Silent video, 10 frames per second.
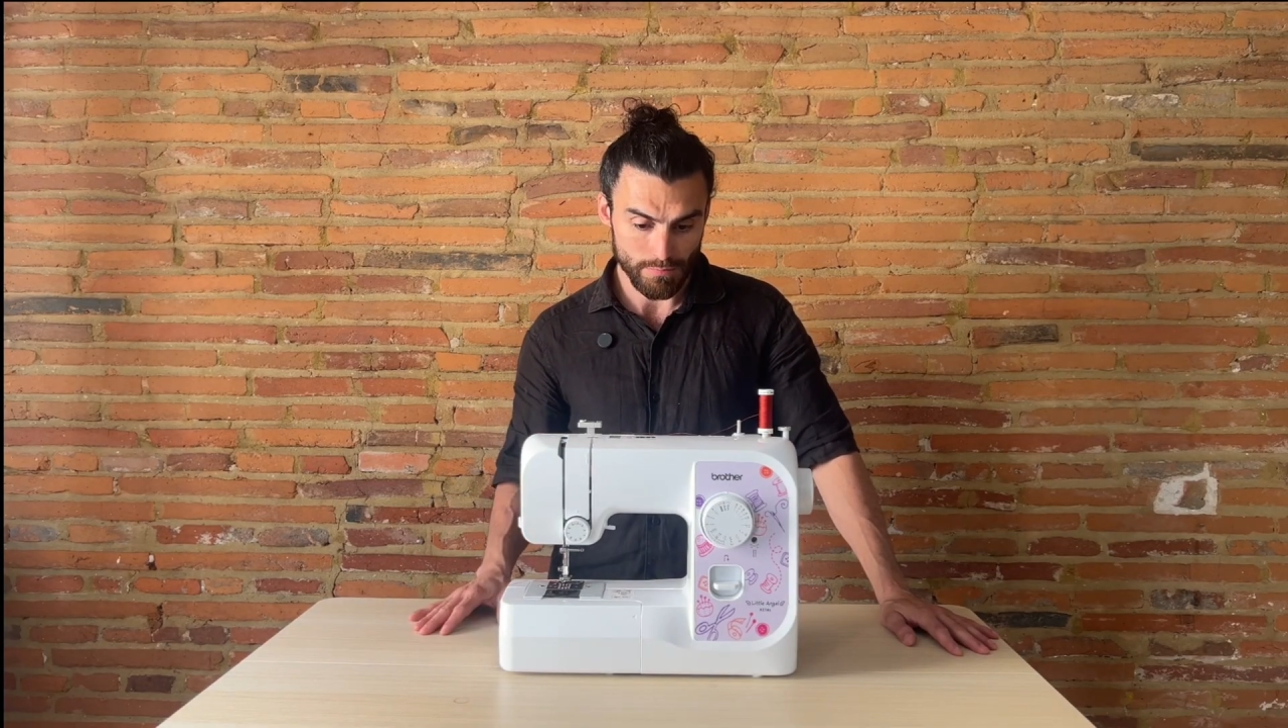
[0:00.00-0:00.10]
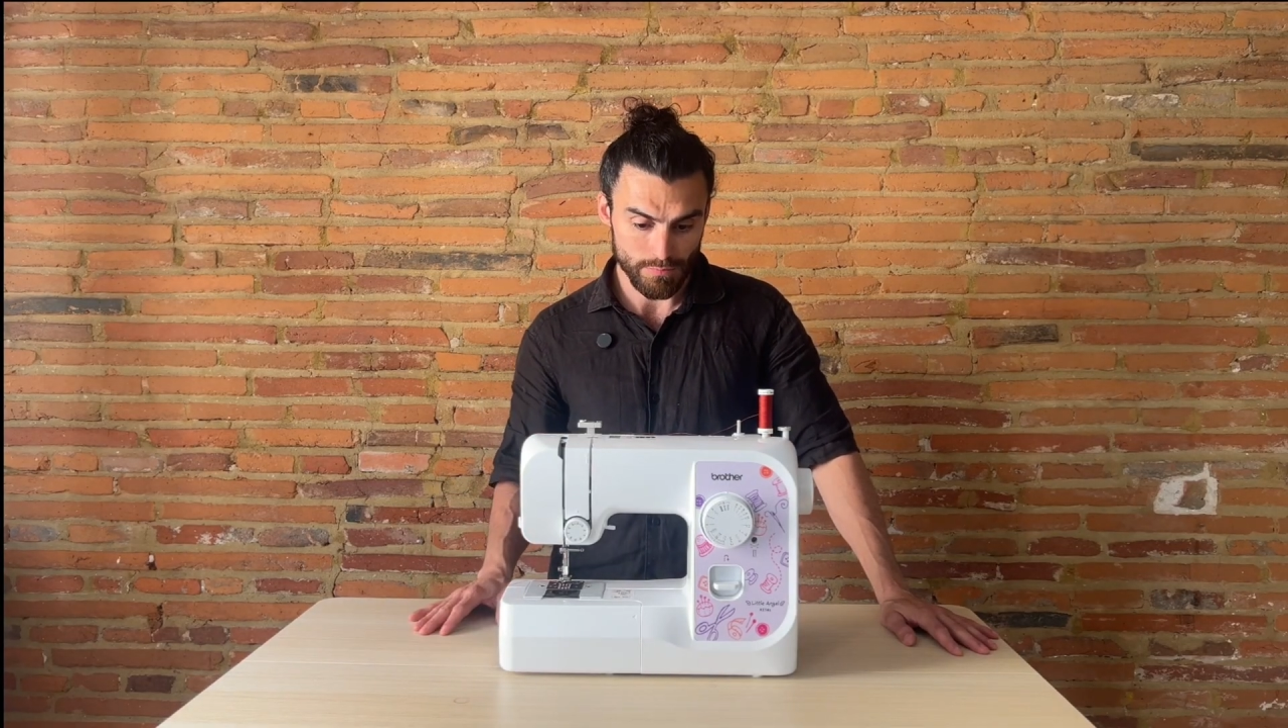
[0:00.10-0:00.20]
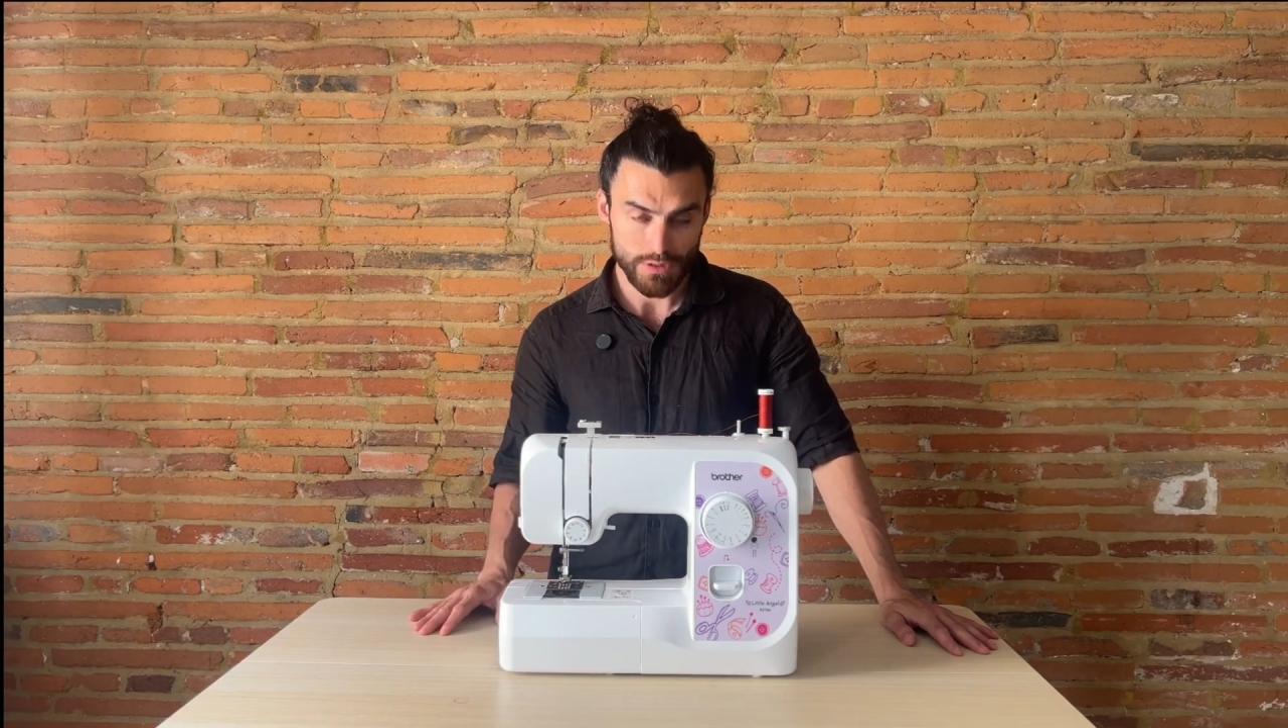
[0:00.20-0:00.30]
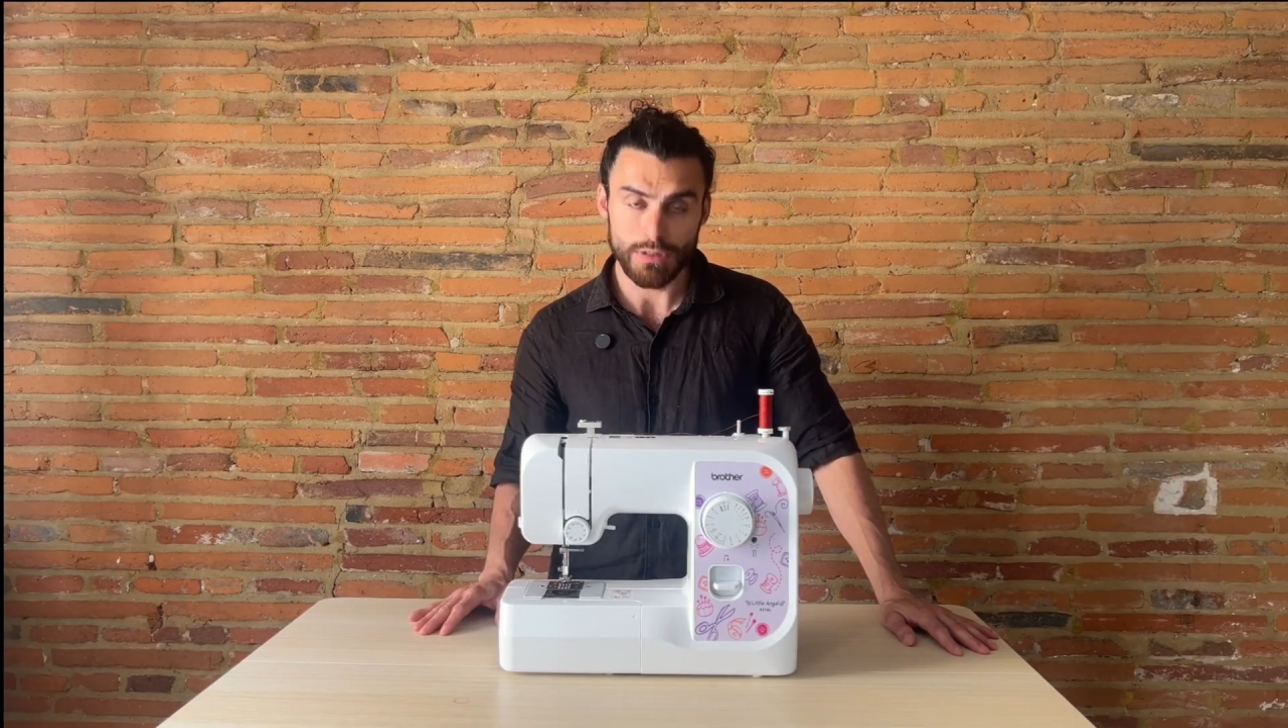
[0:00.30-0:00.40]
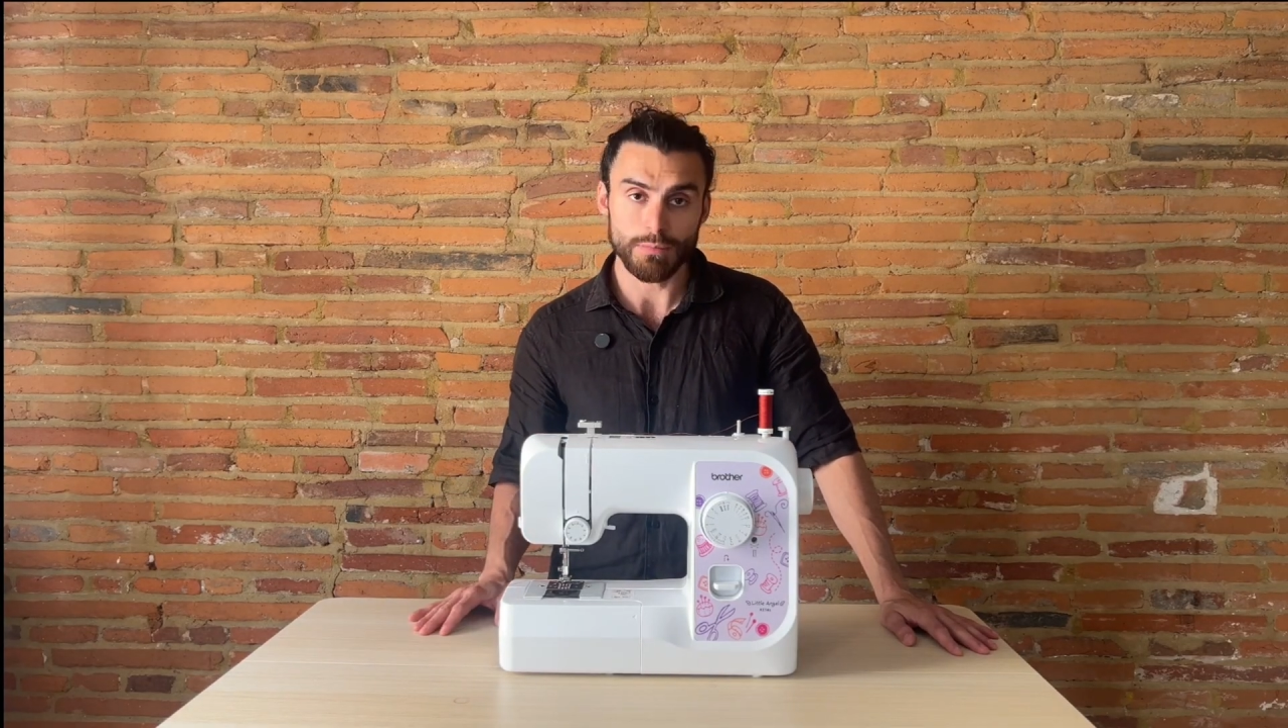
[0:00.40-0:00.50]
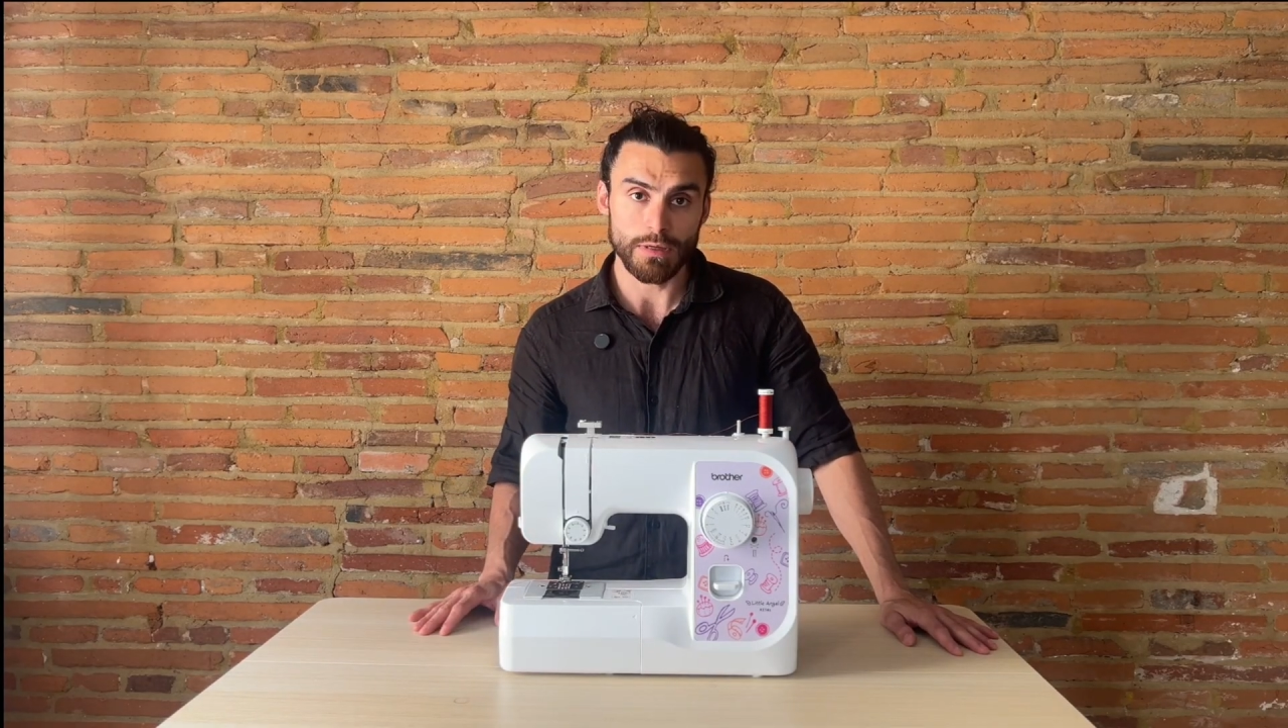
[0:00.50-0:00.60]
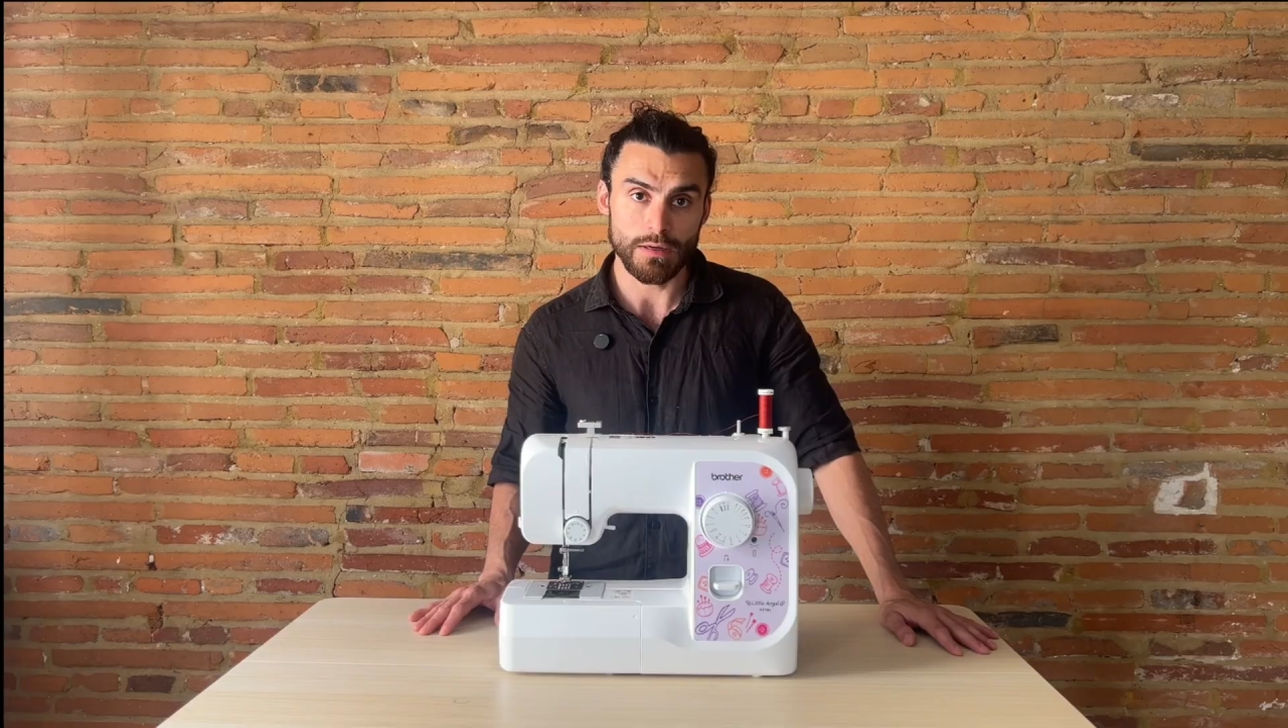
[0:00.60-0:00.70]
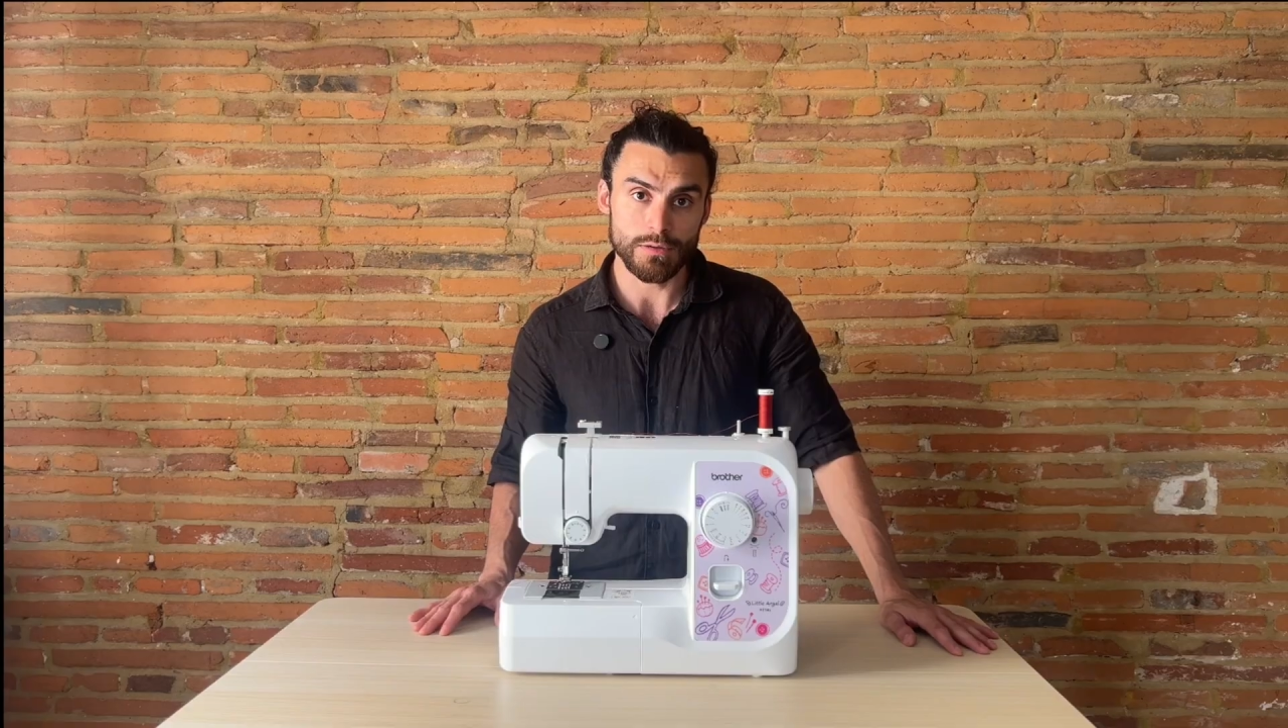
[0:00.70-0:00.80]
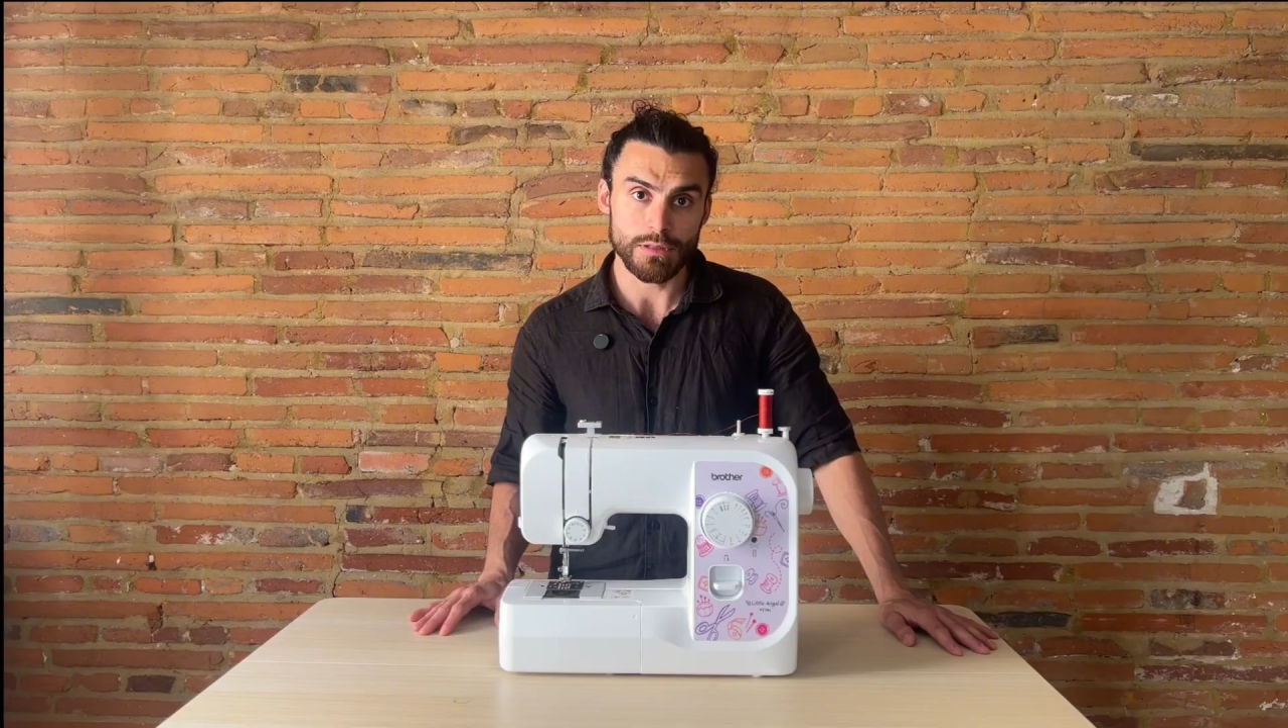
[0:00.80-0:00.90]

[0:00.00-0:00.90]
Something else